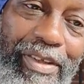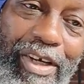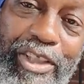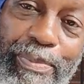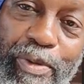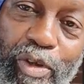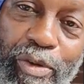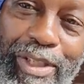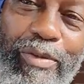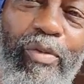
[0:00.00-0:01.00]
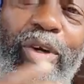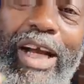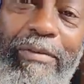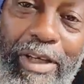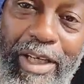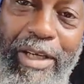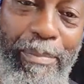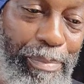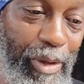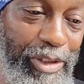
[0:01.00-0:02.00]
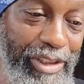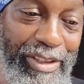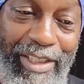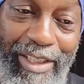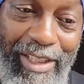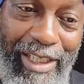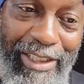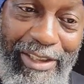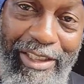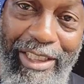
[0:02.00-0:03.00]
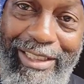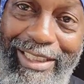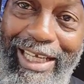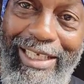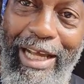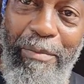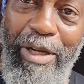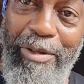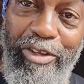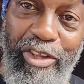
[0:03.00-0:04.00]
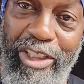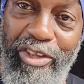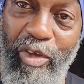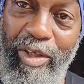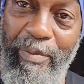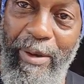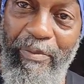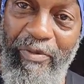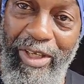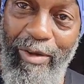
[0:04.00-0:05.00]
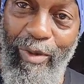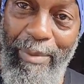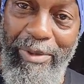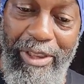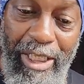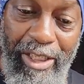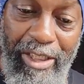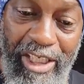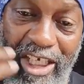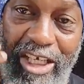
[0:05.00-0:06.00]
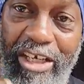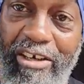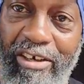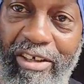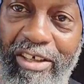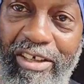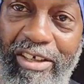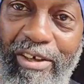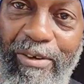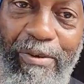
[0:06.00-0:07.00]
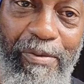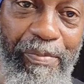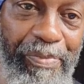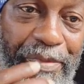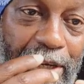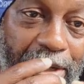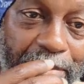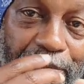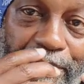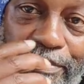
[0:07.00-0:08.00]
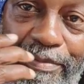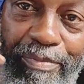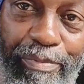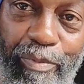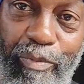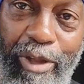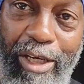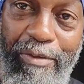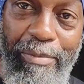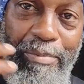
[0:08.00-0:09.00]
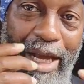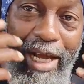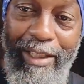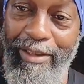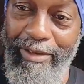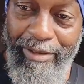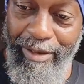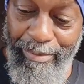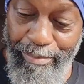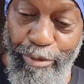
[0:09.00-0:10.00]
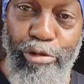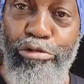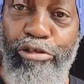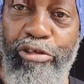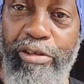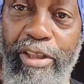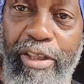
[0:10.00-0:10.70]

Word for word: entrepreneuring, whatever, person. Is, is, is, and I'm not just talking about, forget weapons, gear, you know, uh, whatever, masks, uh, boots,